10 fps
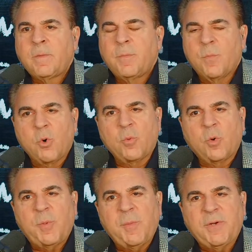more and
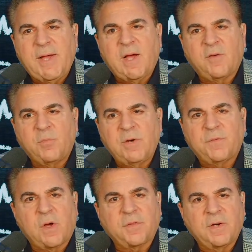more people now have brain
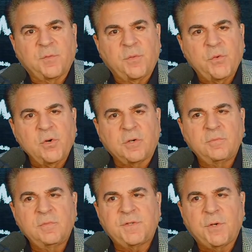fog than ever before.
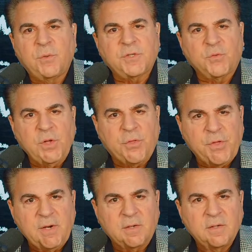So it's a real
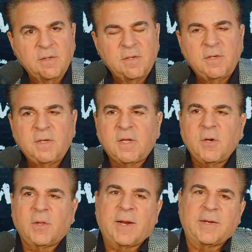thing.
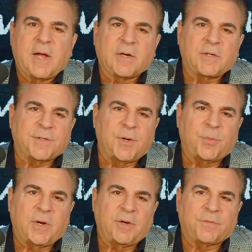A lot of doctors,
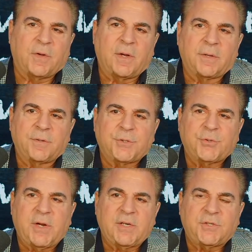brain fog, you're
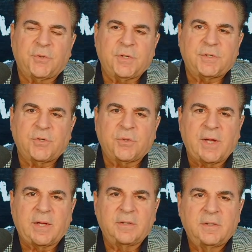stressed, you're this, you're
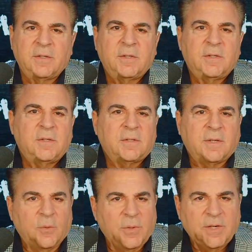that.
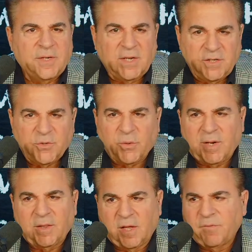They don't want to dig into it.
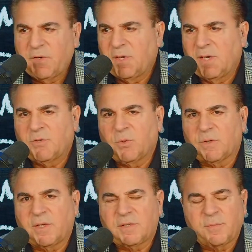I love to dig into
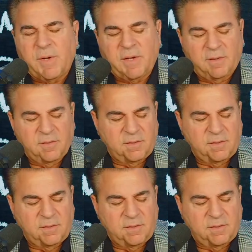it. That's my,